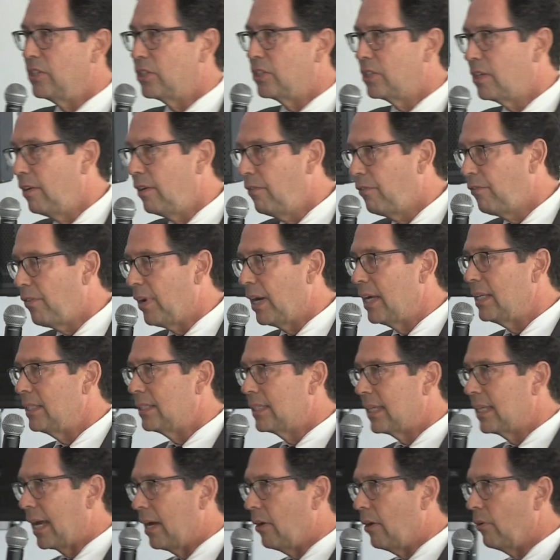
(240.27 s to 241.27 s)
she
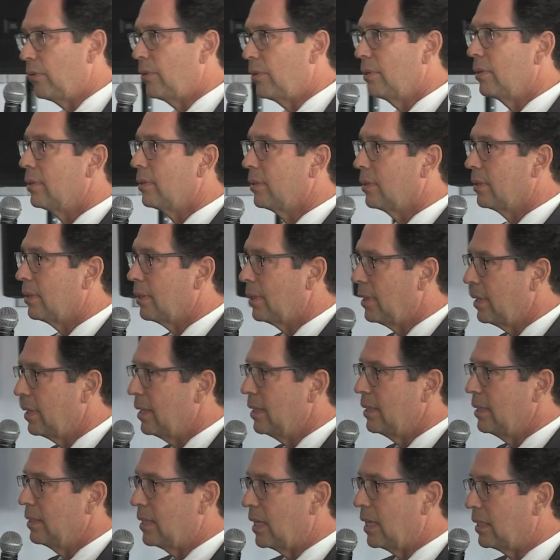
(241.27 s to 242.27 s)
finds out
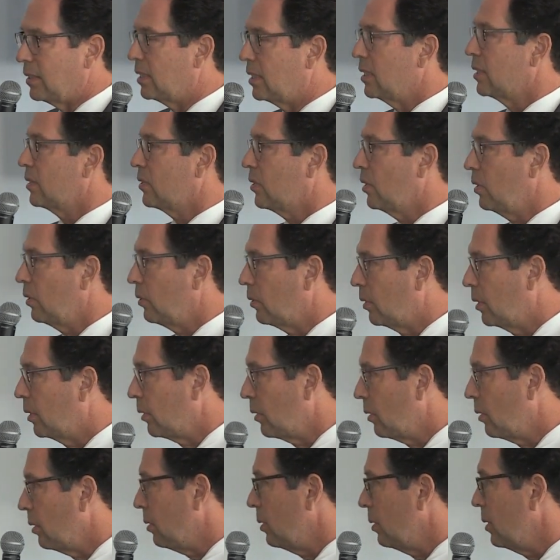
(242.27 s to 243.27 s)
that this little
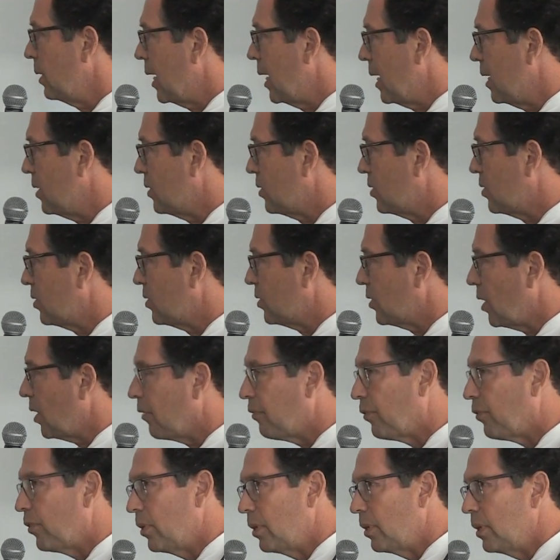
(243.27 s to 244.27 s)
girl has
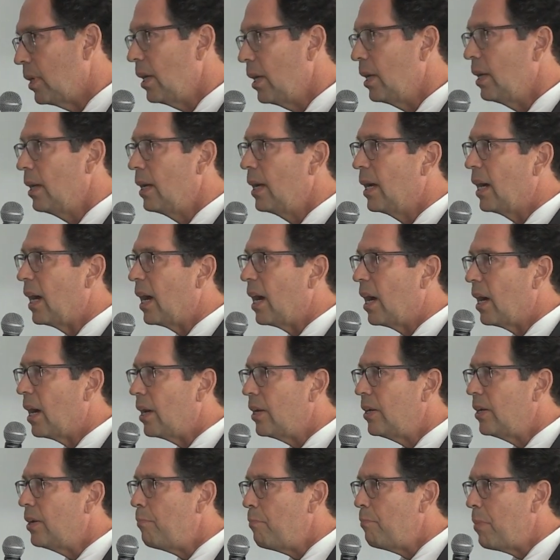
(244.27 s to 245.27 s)
suffered
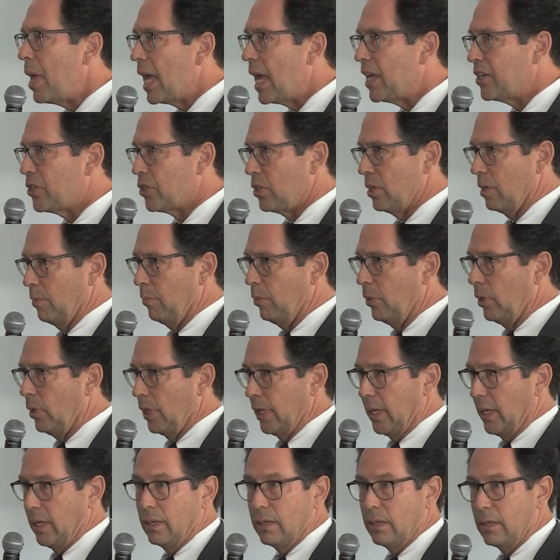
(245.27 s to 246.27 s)

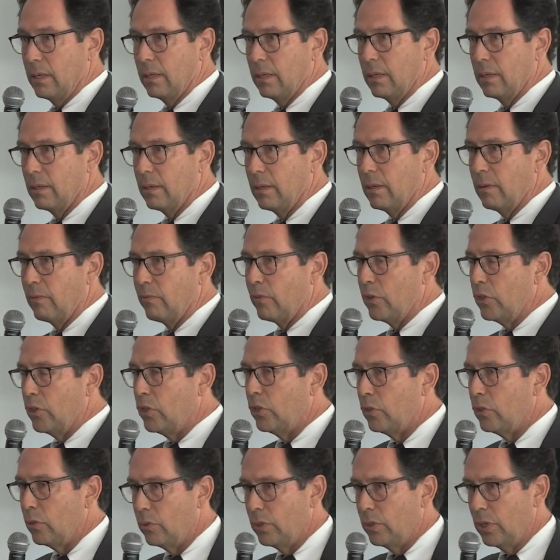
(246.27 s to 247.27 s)
unimaginably for
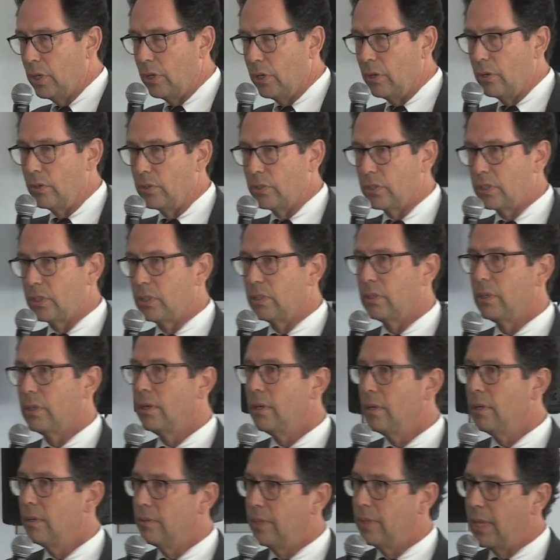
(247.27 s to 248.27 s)
2 years.
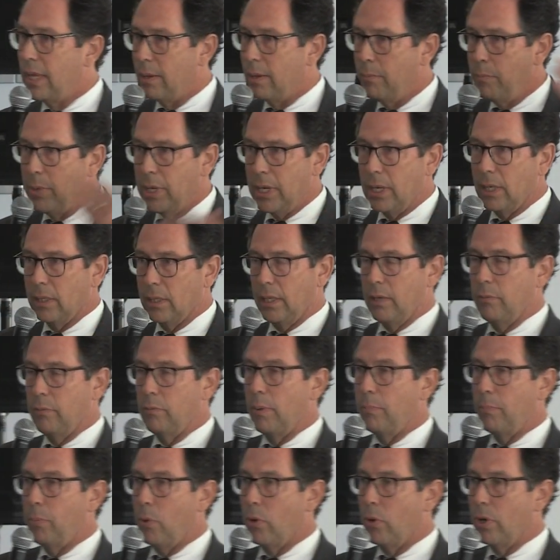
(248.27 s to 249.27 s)
They immediately
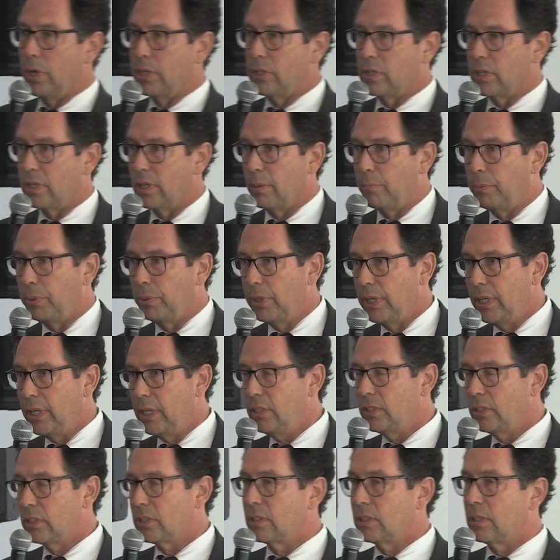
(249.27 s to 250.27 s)
report it to the
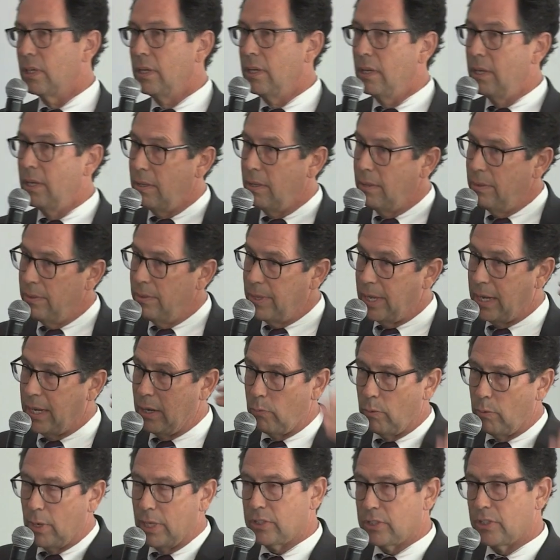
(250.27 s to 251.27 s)
police. They
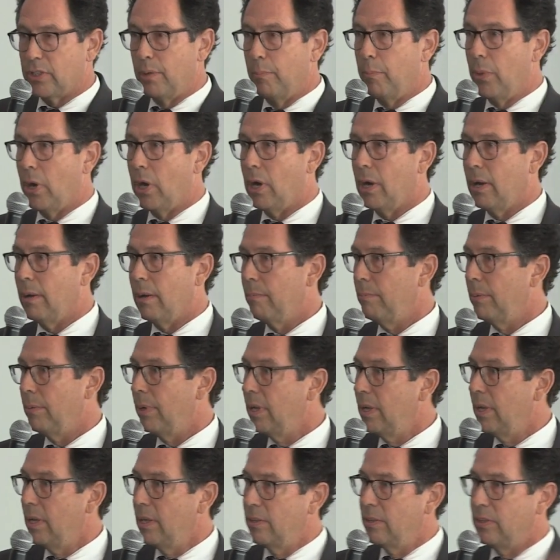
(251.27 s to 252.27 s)
arrest the mom.
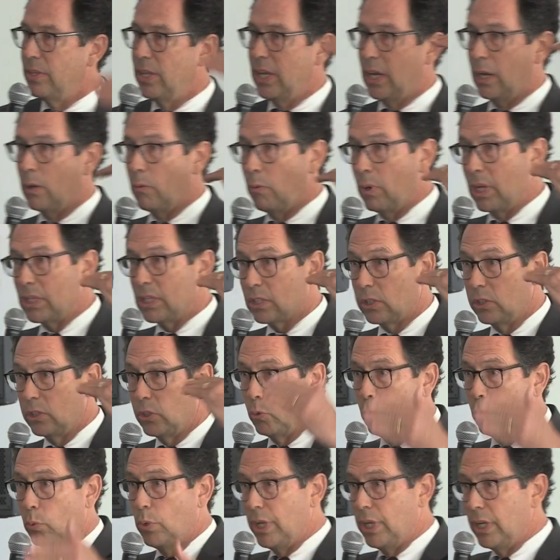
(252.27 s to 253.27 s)
They arrest
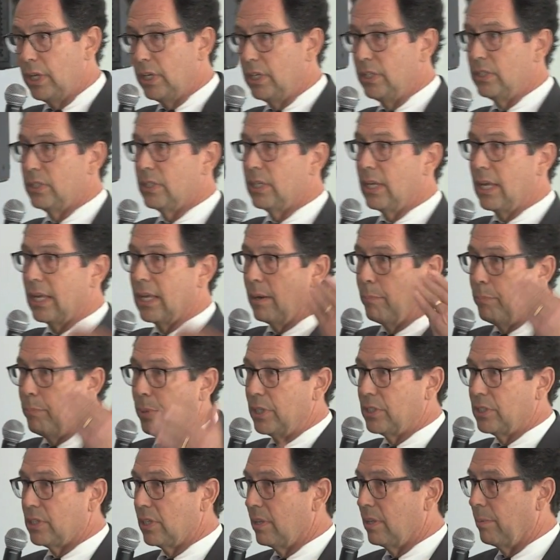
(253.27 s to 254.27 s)
Louise and a
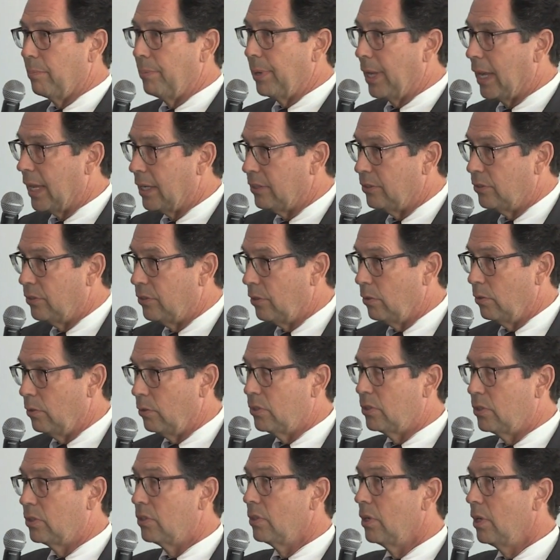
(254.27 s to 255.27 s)
bunch of the bad
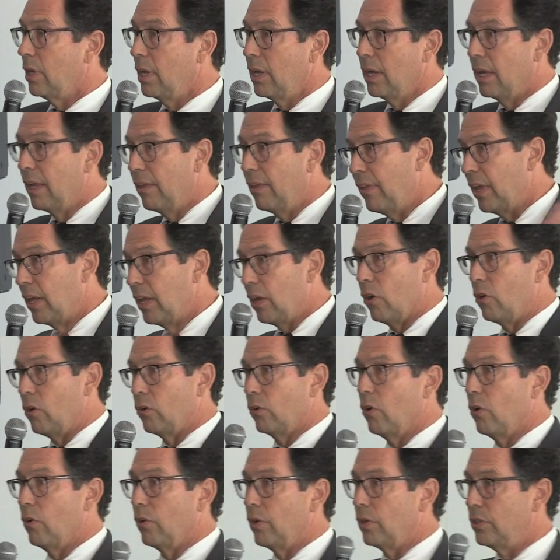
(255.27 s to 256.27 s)
dudes. And they all
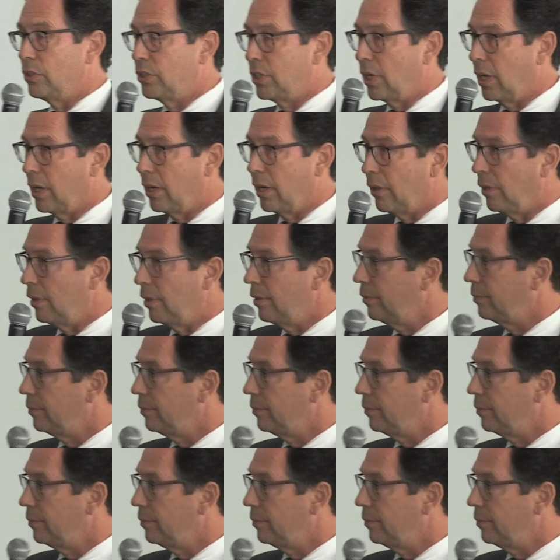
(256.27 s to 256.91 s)
go to jail.